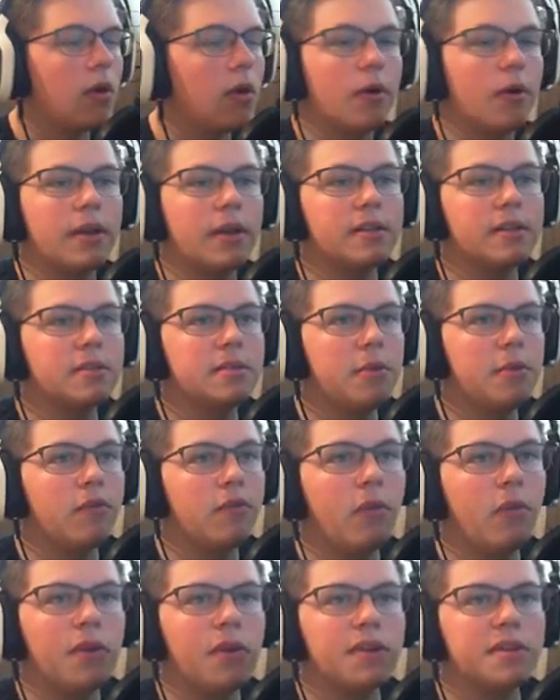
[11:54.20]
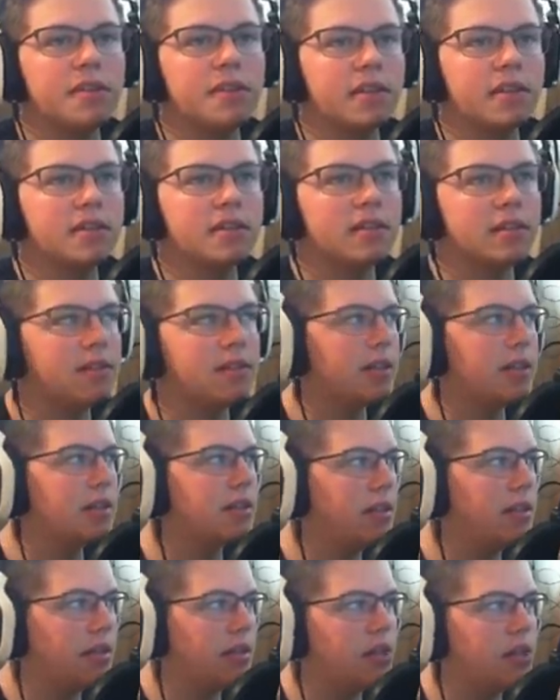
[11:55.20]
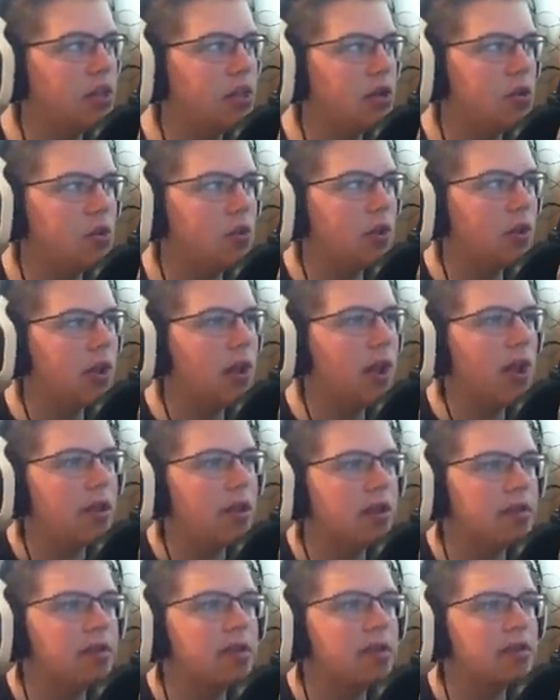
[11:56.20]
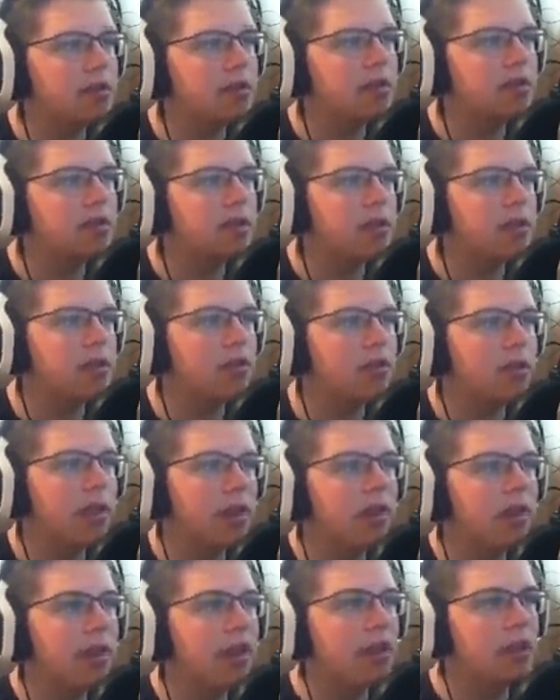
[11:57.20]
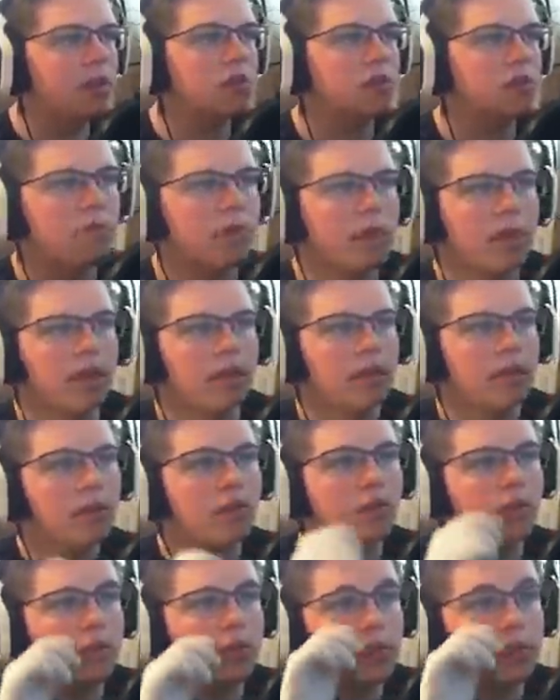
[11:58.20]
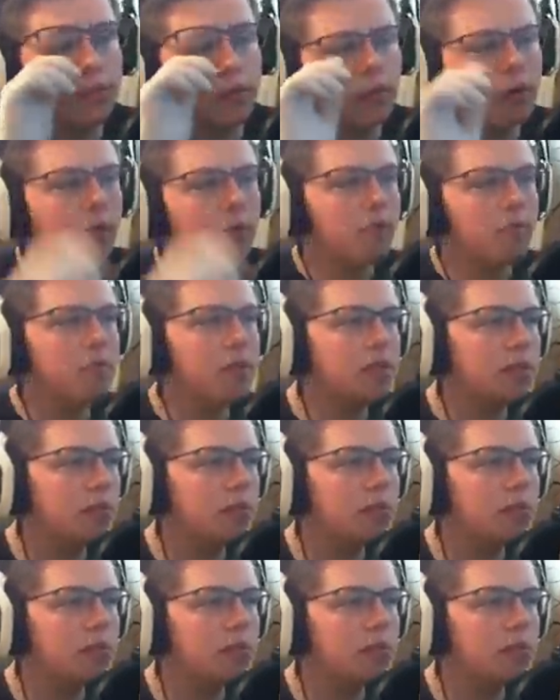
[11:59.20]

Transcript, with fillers: No, it needs to be 46 to 62, and this is 63, so meaning literally from